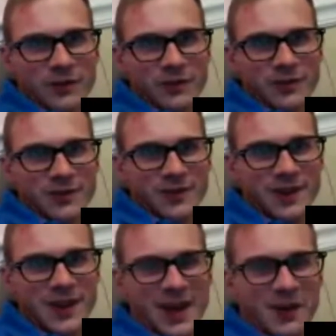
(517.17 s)
all of,
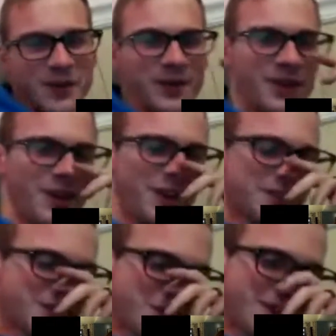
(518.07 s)
yeah,
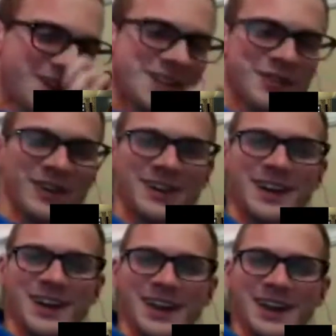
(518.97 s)
well, so many different,
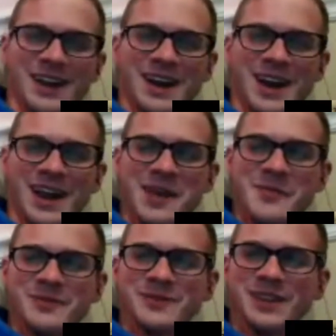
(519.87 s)
like,
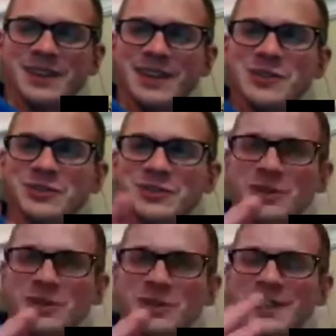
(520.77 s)
like, they
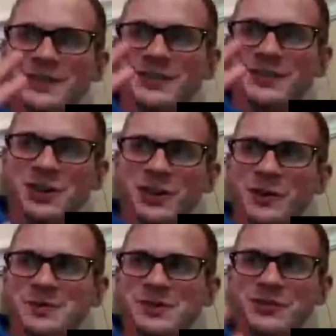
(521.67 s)
use so many different
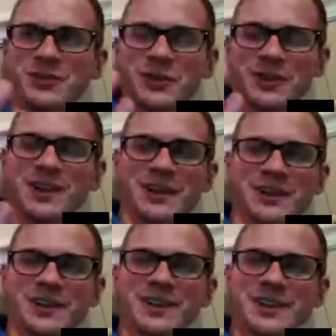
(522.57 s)
terms for
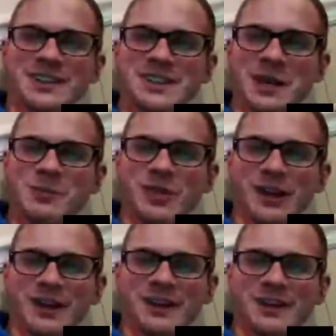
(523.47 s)
literally the same thing.